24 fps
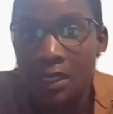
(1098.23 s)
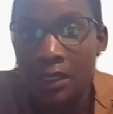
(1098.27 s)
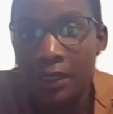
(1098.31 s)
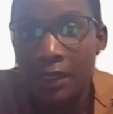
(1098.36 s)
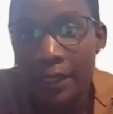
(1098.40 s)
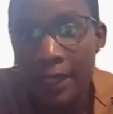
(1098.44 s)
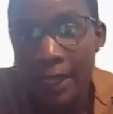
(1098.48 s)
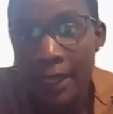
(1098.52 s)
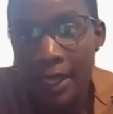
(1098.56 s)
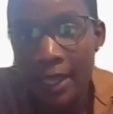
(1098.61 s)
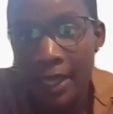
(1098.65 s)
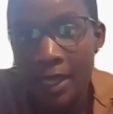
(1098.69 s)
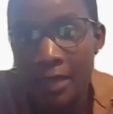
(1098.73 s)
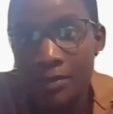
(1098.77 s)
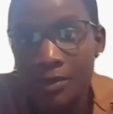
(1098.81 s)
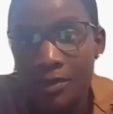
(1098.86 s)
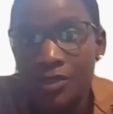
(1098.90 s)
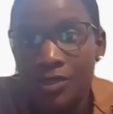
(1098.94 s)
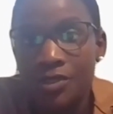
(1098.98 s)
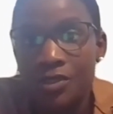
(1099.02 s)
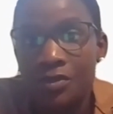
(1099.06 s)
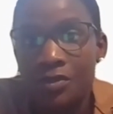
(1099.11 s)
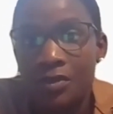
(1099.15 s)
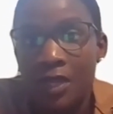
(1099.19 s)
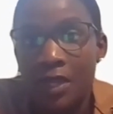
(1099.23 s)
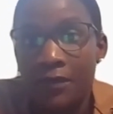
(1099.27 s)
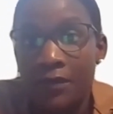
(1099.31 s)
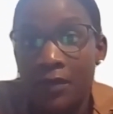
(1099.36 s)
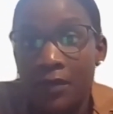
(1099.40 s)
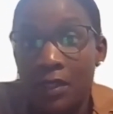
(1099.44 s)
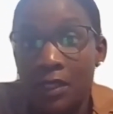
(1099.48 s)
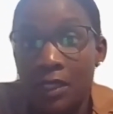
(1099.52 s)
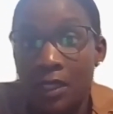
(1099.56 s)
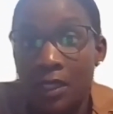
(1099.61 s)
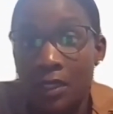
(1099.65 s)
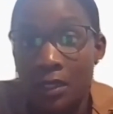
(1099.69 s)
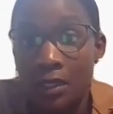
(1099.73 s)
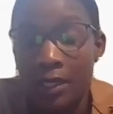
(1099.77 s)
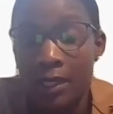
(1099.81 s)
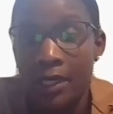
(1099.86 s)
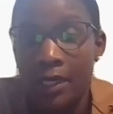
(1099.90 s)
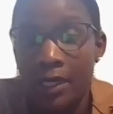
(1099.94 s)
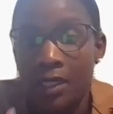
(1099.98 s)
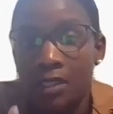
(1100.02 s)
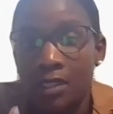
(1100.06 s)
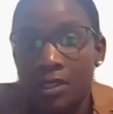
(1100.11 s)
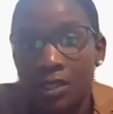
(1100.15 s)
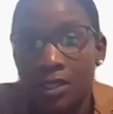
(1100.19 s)
the lab to do everything that
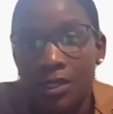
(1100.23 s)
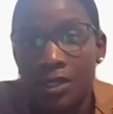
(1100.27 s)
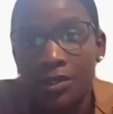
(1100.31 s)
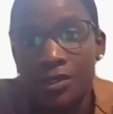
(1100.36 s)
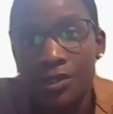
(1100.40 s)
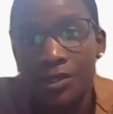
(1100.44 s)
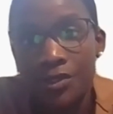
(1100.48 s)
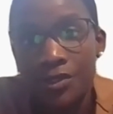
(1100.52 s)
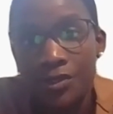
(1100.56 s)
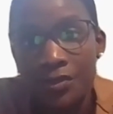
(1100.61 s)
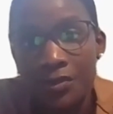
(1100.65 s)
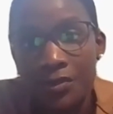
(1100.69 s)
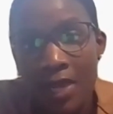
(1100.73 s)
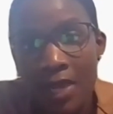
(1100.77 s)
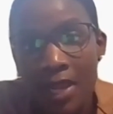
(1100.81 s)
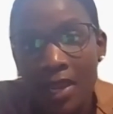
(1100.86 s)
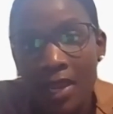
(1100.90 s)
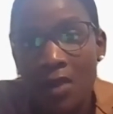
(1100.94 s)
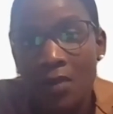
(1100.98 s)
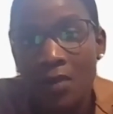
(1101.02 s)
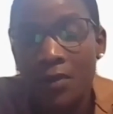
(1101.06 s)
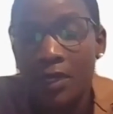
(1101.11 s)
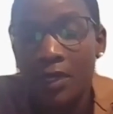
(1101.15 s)
I continue to do now.